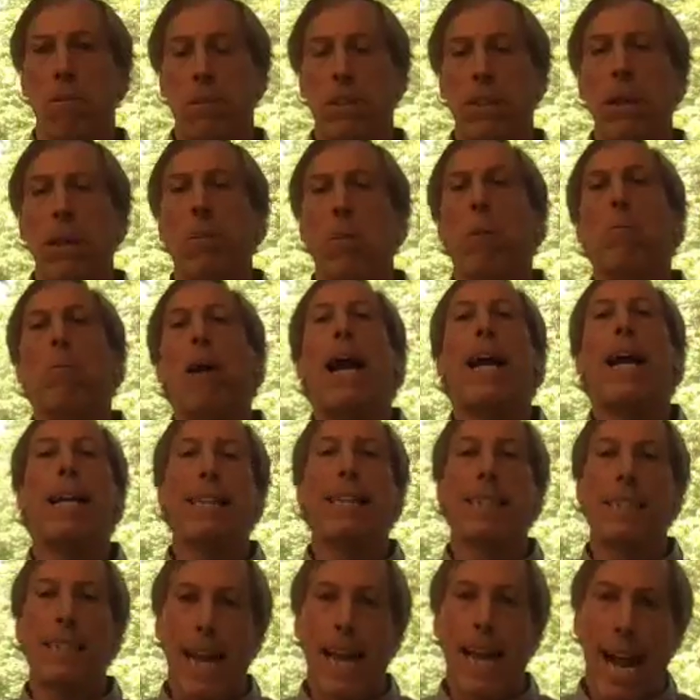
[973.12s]
say what rack
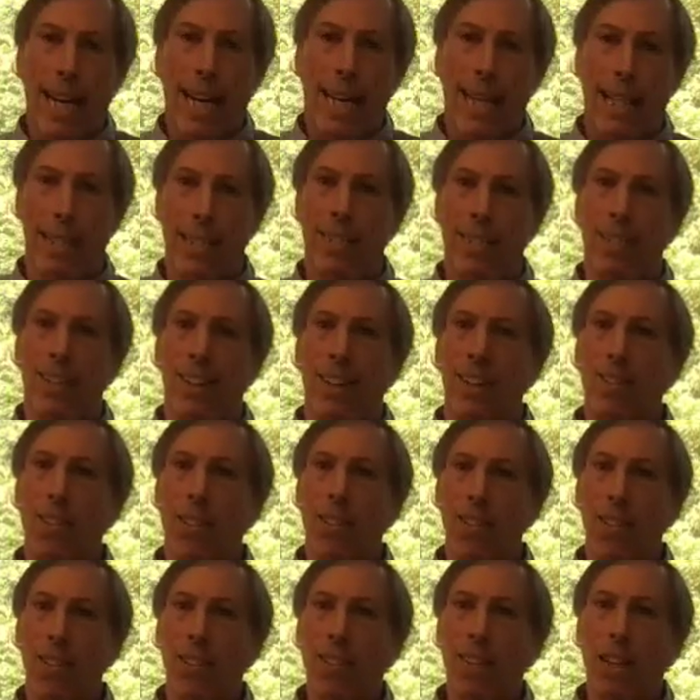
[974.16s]
and stack is
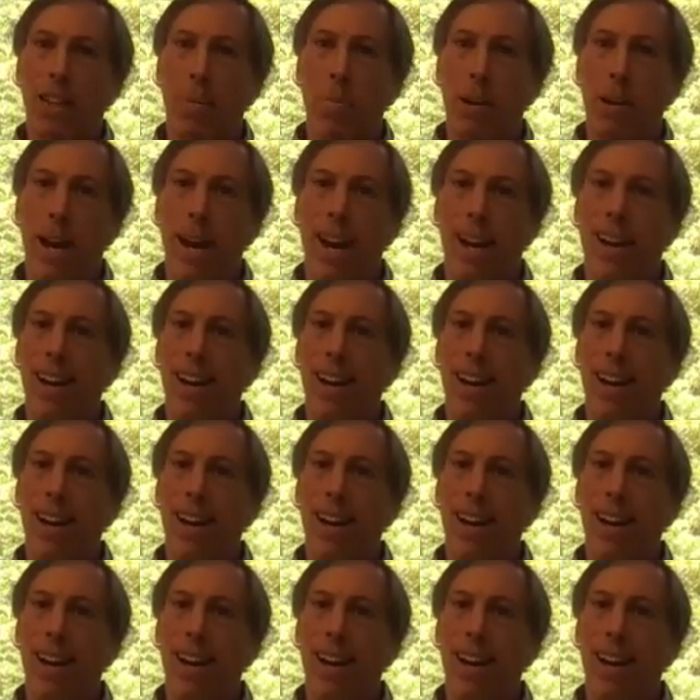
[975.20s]
for those that may.